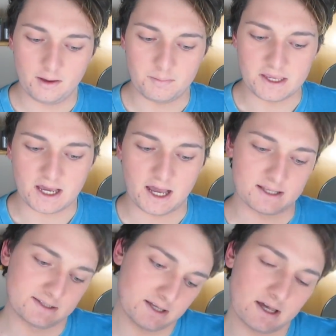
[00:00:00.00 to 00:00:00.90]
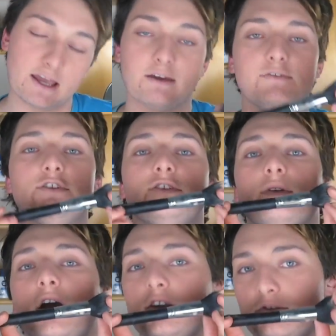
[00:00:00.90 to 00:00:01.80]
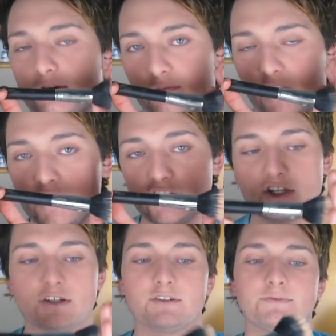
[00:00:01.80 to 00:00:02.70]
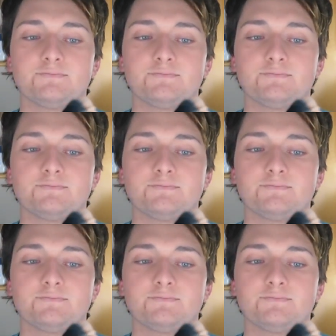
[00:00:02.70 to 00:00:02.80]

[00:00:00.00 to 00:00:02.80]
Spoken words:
Mikasa F200 brush,